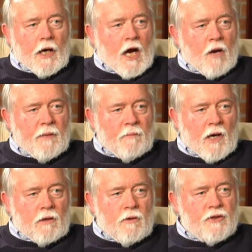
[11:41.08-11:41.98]
Herbert
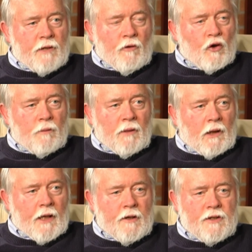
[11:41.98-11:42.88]
Marcuse wrote him a
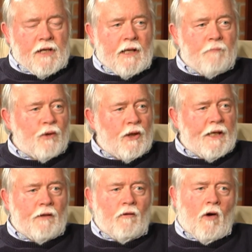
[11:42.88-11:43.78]
letter saying,
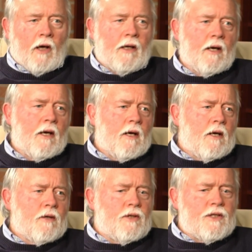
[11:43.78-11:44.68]
pleading, look,
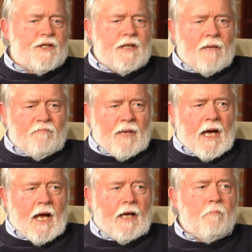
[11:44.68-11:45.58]
just step
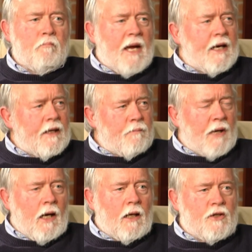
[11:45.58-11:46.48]
back, make an
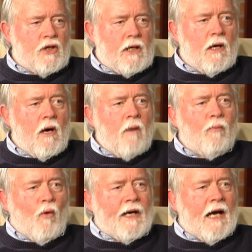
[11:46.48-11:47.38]
apology,
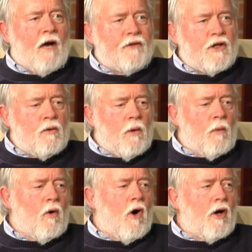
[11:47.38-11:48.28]
point out that you were
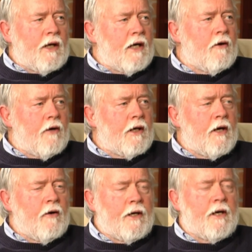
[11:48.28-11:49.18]
wrong here and
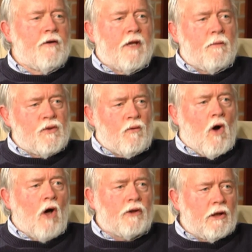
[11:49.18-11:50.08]
here and here, that it was
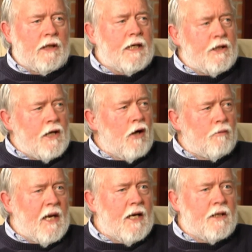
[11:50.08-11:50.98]
wrong to lead
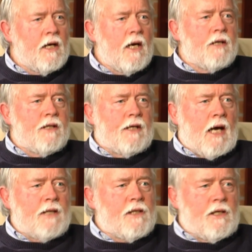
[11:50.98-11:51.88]
young men to
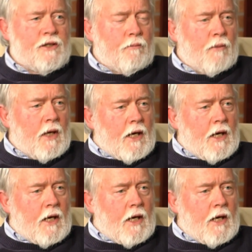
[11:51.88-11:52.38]
Nazism.